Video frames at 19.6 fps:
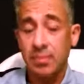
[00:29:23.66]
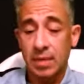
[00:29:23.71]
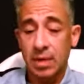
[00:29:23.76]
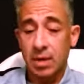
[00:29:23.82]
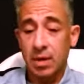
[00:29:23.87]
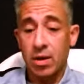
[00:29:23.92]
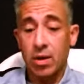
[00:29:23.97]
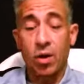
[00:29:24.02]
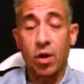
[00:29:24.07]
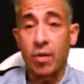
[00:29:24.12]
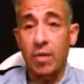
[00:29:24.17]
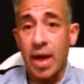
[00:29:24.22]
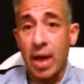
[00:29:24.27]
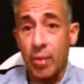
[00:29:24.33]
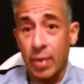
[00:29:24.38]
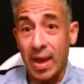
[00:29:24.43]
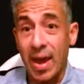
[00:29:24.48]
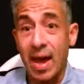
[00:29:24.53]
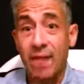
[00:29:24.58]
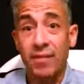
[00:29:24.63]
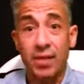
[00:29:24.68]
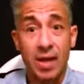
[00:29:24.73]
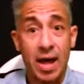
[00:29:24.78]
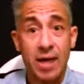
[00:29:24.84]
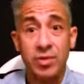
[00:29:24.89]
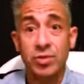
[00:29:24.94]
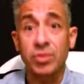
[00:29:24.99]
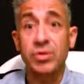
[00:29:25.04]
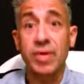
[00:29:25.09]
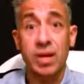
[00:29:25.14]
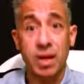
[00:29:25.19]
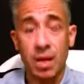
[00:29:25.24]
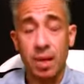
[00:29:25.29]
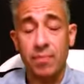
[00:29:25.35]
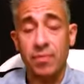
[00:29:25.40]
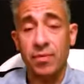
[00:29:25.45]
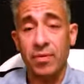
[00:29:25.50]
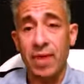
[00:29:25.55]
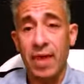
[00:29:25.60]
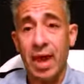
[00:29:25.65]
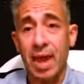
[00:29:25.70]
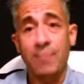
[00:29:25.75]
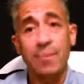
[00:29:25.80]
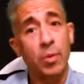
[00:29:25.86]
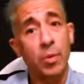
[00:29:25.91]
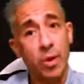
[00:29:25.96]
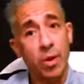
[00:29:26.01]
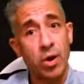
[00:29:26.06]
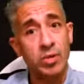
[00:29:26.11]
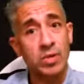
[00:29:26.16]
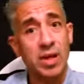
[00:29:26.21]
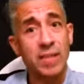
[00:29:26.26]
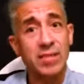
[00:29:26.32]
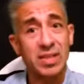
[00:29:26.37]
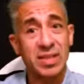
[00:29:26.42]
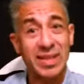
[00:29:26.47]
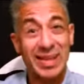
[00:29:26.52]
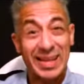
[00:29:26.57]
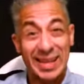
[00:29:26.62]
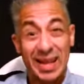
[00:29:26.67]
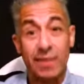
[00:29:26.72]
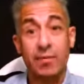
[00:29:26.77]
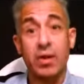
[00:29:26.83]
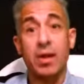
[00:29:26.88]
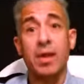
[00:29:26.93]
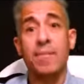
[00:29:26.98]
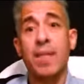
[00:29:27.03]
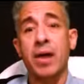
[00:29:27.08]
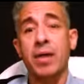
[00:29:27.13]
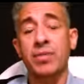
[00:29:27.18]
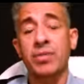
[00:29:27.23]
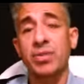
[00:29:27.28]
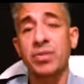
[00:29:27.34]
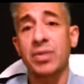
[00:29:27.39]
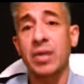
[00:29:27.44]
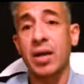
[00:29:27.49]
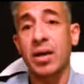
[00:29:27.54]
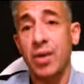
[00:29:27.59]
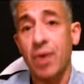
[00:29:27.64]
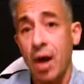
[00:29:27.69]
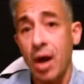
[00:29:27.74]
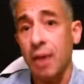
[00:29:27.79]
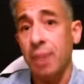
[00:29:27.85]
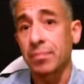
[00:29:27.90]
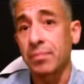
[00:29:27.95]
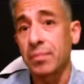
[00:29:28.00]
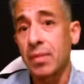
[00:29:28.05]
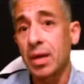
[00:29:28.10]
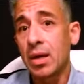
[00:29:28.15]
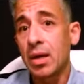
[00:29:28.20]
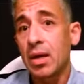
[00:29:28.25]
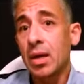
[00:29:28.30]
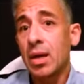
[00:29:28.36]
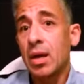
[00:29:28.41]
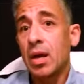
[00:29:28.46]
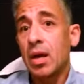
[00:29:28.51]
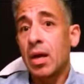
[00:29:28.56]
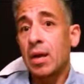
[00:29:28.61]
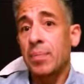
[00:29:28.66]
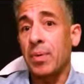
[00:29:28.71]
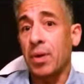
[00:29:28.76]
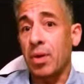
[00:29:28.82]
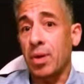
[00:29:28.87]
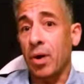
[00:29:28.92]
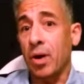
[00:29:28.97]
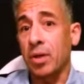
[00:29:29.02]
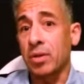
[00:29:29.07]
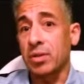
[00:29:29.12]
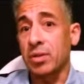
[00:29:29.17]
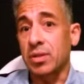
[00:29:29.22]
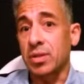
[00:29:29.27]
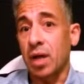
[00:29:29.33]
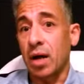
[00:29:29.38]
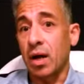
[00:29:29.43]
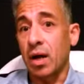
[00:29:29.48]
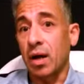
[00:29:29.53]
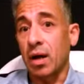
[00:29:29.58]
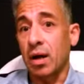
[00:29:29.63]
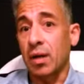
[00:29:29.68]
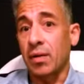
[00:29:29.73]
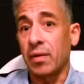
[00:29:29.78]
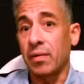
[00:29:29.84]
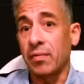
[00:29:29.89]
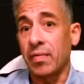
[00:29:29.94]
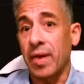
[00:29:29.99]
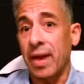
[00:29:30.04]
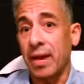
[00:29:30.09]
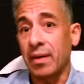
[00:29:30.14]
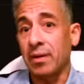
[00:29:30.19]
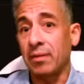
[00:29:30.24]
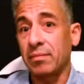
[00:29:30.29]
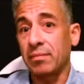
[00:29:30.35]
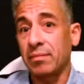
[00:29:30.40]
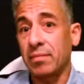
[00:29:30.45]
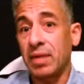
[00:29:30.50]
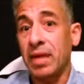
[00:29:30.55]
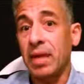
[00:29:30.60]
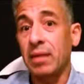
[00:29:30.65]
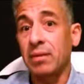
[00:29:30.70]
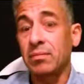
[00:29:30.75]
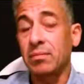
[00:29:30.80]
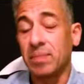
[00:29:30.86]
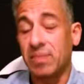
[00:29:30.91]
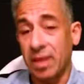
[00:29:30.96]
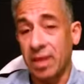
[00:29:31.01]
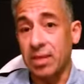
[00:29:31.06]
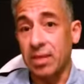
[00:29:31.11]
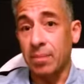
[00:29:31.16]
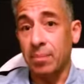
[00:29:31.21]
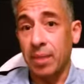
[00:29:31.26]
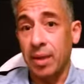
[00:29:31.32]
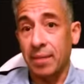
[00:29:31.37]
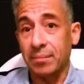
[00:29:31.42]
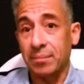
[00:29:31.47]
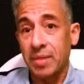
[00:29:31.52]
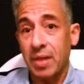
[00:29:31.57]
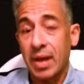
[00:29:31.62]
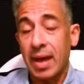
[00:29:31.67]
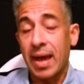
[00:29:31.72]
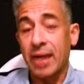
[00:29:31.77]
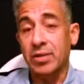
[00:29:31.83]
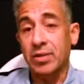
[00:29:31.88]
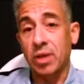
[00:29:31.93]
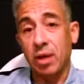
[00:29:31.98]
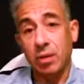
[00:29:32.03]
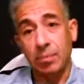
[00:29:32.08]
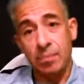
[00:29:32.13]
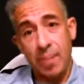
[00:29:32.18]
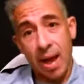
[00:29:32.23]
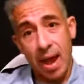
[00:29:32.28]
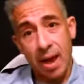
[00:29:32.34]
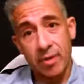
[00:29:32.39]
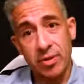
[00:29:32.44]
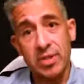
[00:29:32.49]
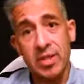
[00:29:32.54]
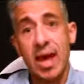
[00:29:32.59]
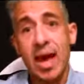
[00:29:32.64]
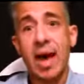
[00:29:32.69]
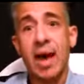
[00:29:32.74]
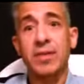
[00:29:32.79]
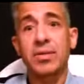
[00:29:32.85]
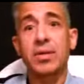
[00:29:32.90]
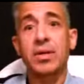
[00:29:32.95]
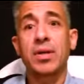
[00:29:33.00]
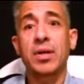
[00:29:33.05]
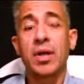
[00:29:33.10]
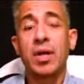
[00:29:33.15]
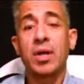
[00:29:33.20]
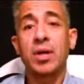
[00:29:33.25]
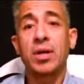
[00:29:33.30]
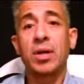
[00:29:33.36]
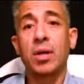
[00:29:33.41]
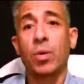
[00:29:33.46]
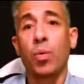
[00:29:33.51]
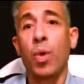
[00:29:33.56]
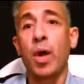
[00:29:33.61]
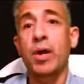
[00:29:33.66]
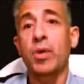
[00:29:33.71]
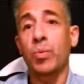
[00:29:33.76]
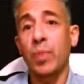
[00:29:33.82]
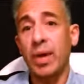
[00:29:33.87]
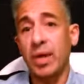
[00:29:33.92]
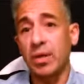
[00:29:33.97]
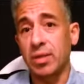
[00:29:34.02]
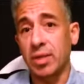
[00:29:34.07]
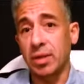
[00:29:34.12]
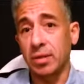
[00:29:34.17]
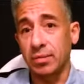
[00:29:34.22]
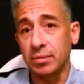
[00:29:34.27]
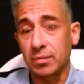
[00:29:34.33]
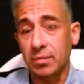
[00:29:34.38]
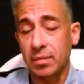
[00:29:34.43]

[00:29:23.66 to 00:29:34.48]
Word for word: all that. We have a lot of students that come for that, but we also have a significant amount of students that come because uh, uh they need discipline. And so parents ask, you know, what do we do?